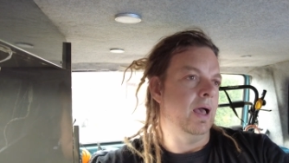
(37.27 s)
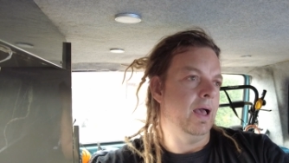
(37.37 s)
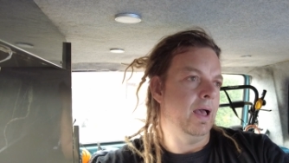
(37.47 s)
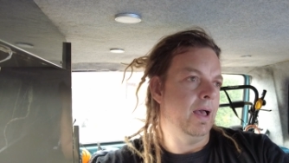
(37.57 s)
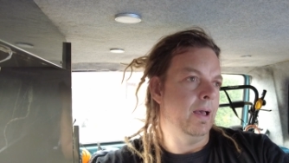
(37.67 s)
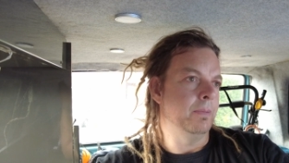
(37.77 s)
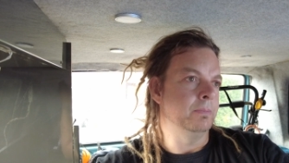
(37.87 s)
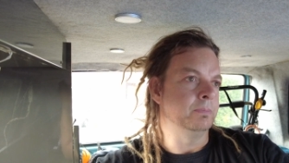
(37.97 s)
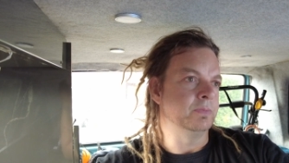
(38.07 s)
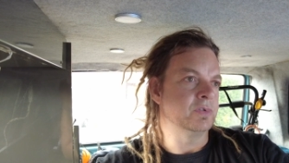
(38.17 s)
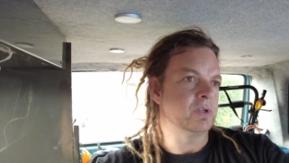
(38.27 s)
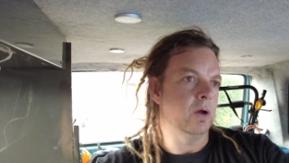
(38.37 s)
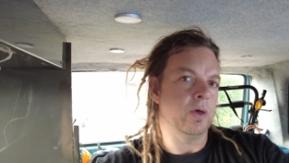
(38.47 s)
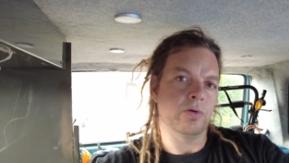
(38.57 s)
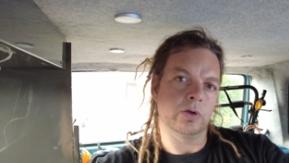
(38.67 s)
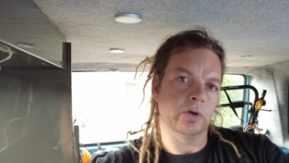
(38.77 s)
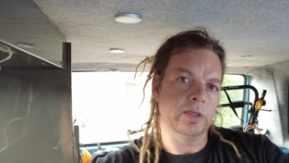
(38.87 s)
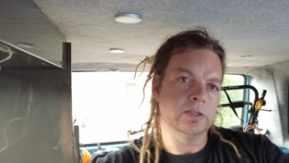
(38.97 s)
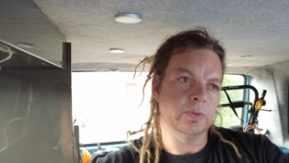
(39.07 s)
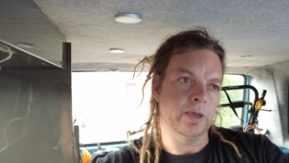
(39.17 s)
Um, so I thought I'd look
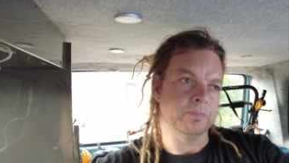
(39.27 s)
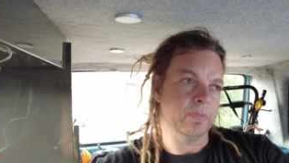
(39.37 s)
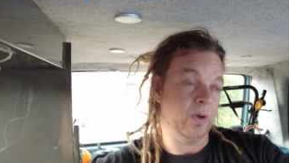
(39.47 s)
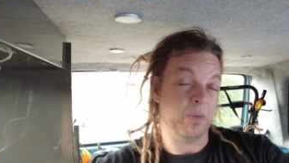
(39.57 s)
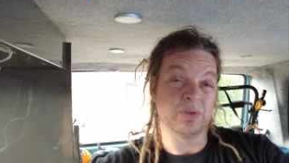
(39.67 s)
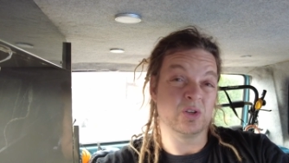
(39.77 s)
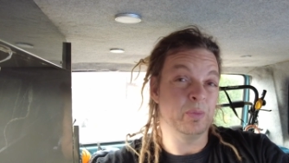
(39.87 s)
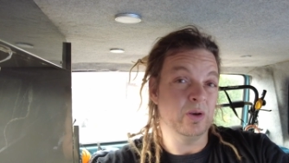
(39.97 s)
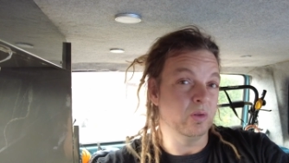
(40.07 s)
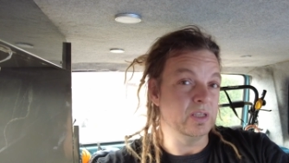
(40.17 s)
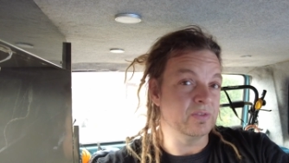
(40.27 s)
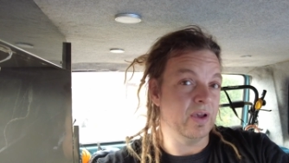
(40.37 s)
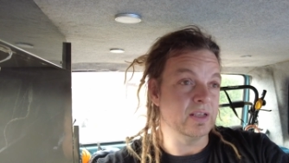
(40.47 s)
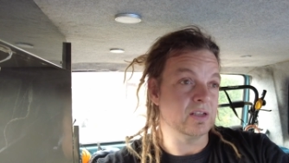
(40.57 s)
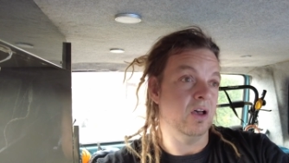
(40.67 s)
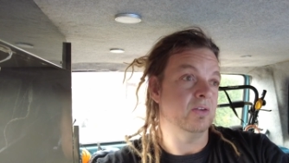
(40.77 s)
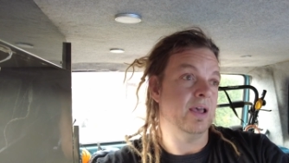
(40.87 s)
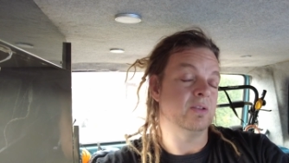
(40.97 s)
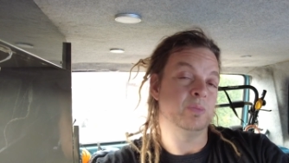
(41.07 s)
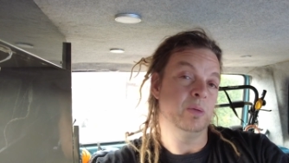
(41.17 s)
into it. Now I'm assuming all these fires aren't
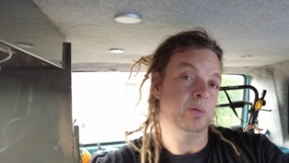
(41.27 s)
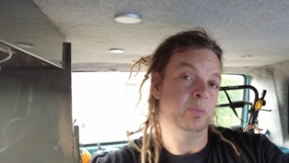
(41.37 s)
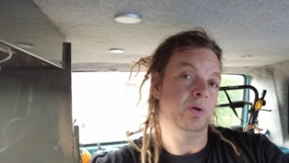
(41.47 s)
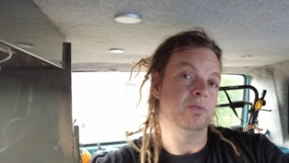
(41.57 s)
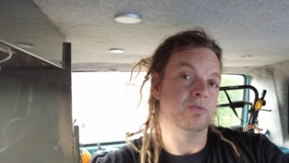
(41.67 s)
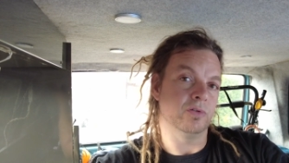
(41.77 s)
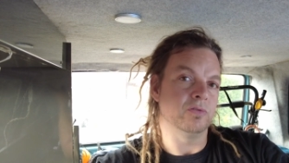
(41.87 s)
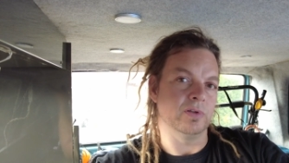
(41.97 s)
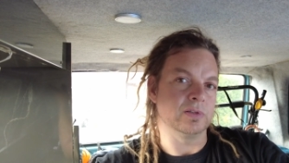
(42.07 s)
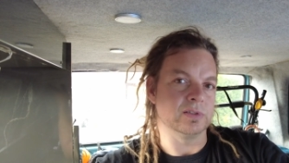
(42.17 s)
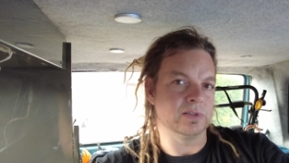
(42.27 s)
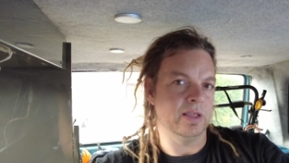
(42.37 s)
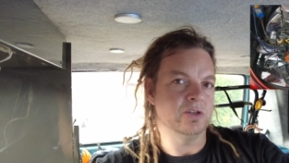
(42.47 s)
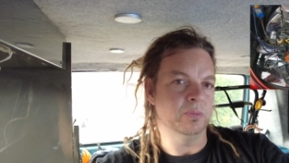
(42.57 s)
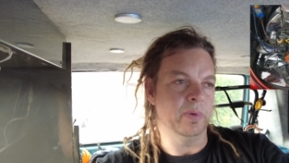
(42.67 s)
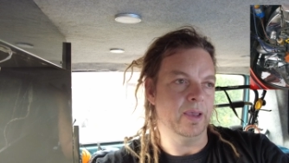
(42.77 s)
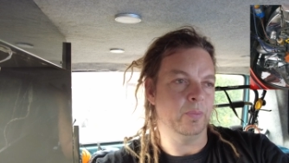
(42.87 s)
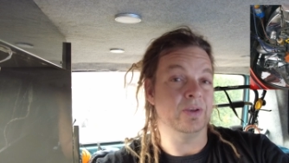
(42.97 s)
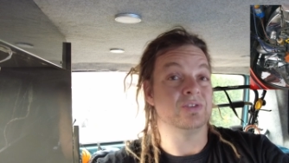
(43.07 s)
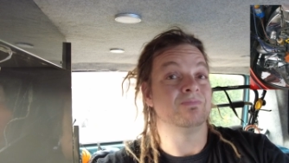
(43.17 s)
down to people putting fuel filters in the engine bay,
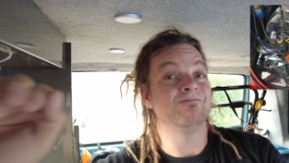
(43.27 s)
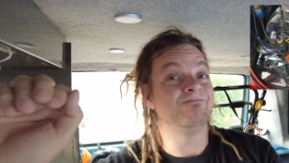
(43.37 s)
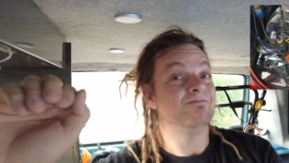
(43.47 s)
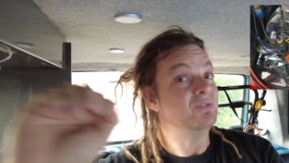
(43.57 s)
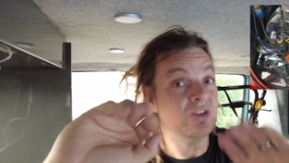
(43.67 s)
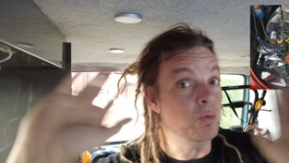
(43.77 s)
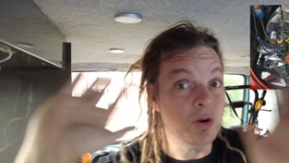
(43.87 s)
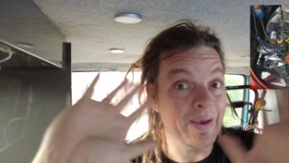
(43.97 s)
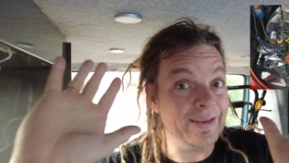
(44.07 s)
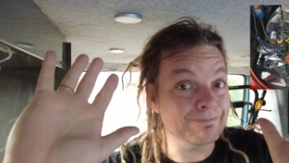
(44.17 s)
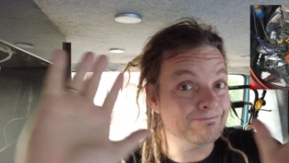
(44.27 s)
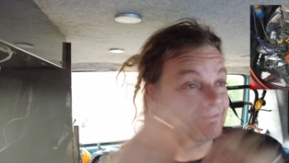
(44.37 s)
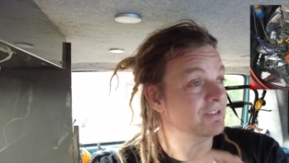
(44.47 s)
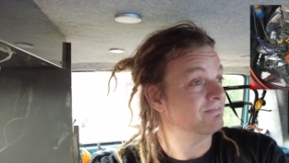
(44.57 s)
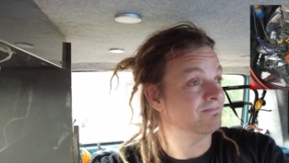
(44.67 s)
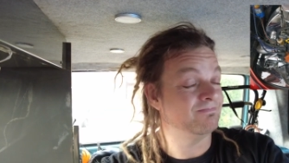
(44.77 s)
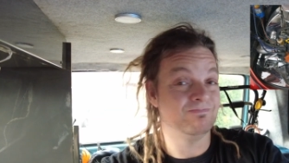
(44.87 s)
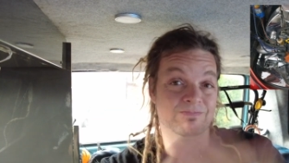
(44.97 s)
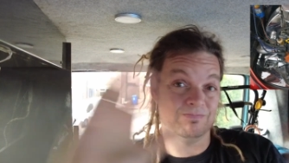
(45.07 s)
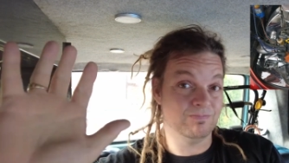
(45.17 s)
which don't do it. Just
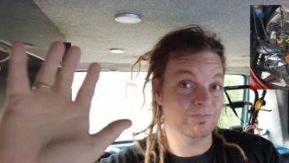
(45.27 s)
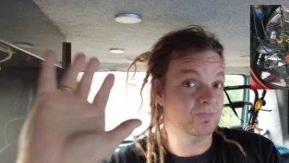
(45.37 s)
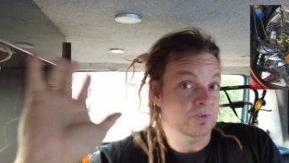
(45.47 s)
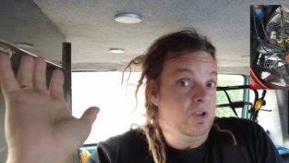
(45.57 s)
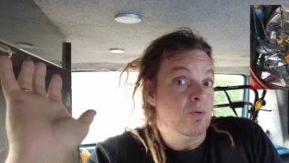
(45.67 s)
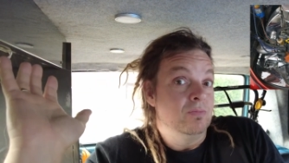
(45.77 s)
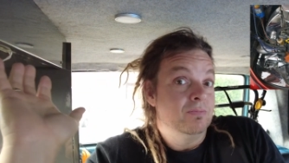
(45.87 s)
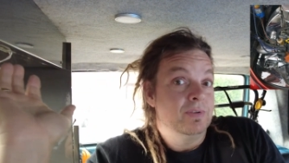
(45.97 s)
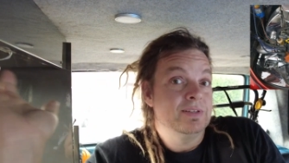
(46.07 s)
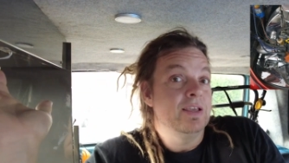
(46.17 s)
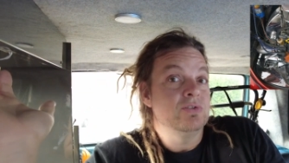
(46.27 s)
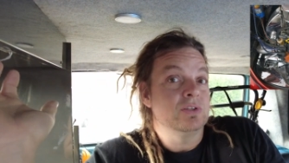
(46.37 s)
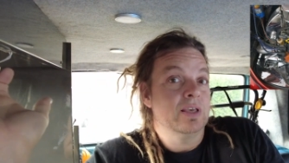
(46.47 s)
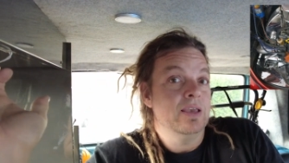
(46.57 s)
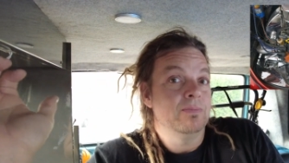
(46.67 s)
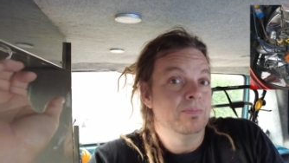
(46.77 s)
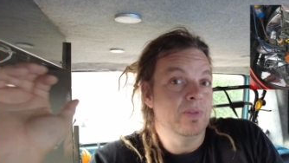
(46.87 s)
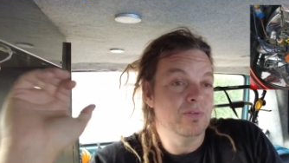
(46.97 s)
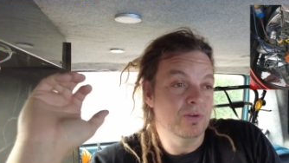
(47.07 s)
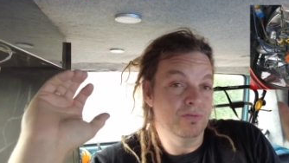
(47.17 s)
don't. It's dangerous. Okay.
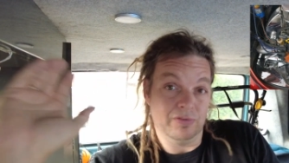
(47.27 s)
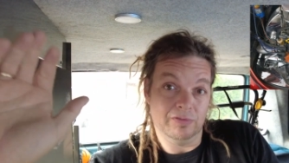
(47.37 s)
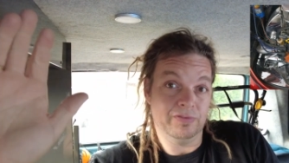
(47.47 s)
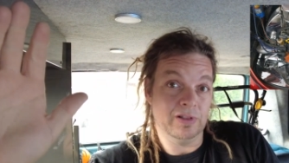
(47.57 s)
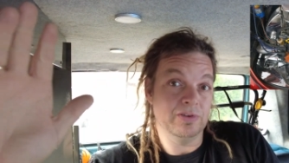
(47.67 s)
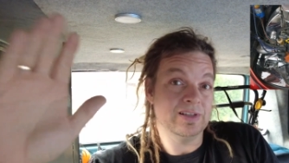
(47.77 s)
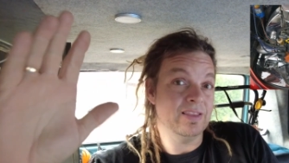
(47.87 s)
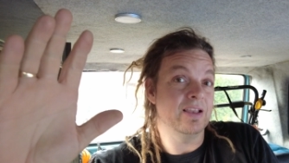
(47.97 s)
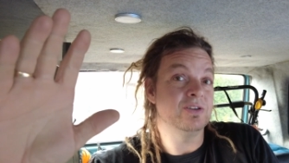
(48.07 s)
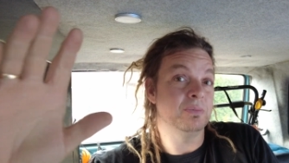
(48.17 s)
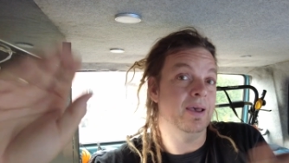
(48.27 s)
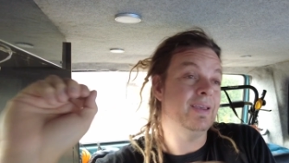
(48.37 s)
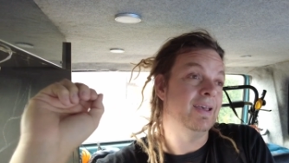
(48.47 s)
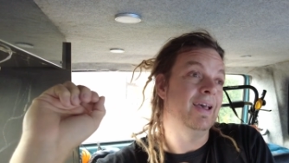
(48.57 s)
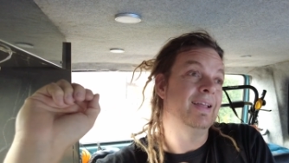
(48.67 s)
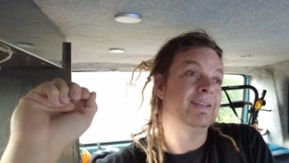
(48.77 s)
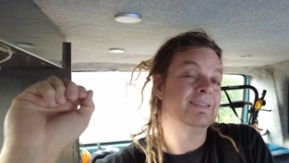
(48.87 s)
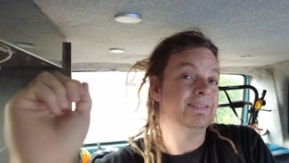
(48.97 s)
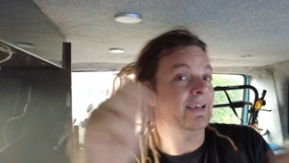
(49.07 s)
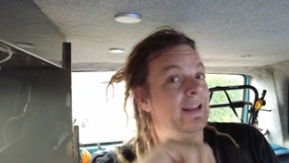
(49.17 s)
If your fuel filter is in the engine bay,
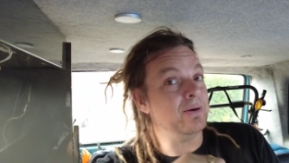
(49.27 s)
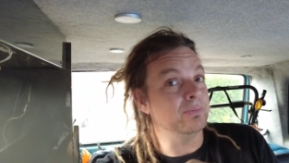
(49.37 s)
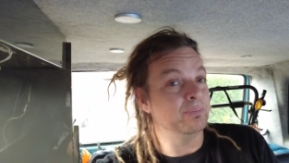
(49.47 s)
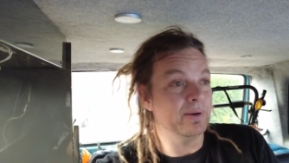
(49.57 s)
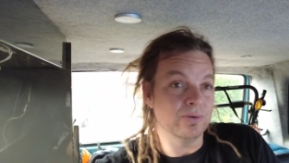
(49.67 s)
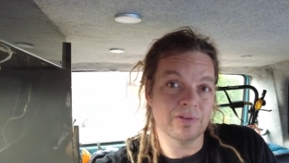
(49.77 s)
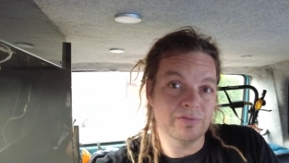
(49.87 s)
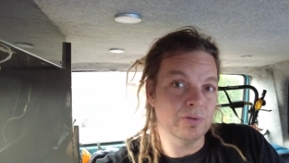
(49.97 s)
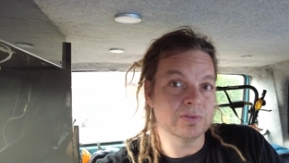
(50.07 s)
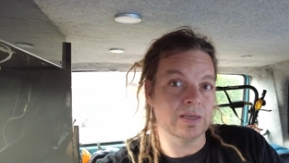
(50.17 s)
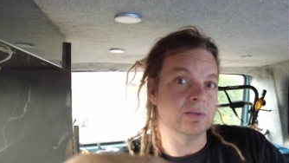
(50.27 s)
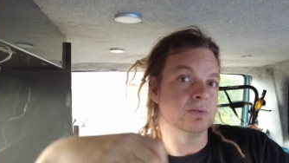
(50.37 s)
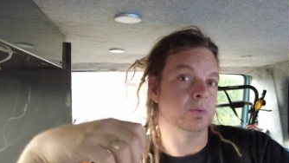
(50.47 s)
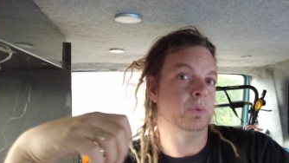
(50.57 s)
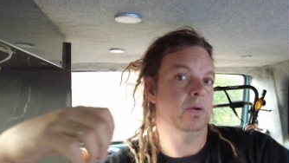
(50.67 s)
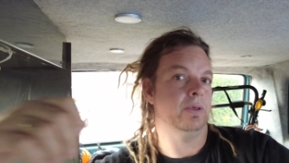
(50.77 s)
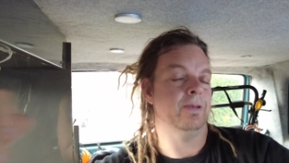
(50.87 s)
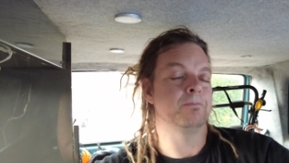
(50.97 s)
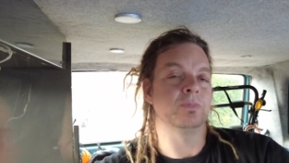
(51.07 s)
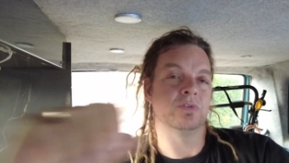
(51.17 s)
take it out. Put it under the fuel tank or somewhere.
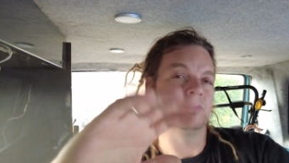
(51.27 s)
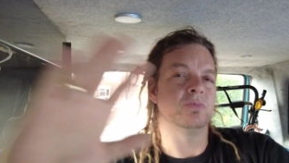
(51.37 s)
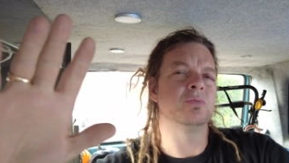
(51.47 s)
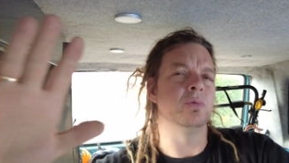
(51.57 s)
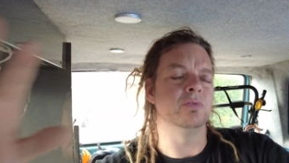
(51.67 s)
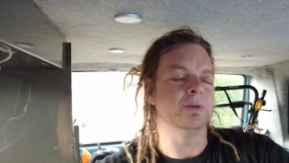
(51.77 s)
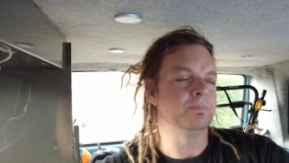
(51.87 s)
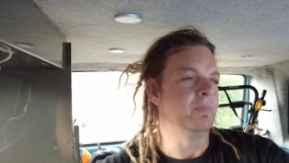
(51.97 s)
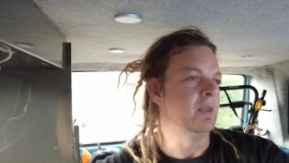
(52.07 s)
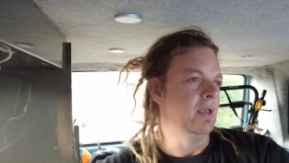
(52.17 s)
Okay. Just just move it.